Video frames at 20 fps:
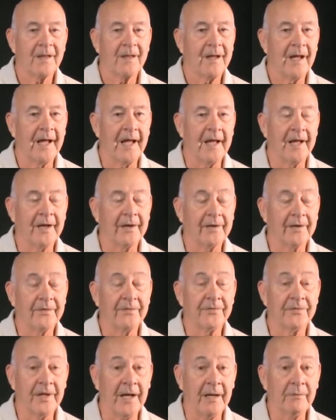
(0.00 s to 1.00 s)
And
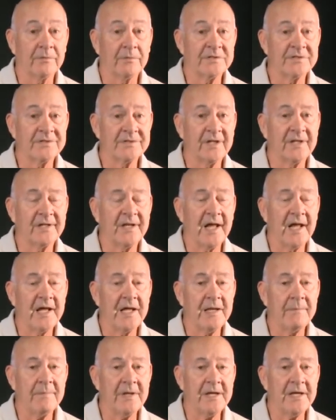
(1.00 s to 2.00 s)
that was the
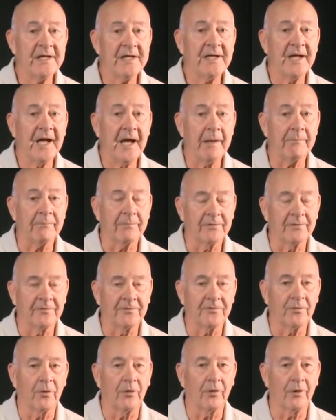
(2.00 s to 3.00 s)
name he kept
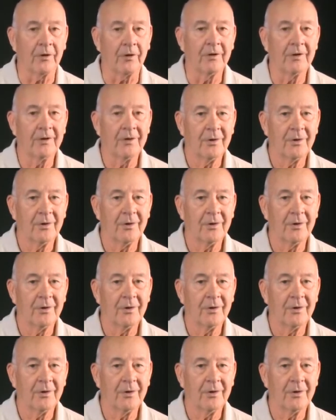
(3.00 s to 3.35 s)
for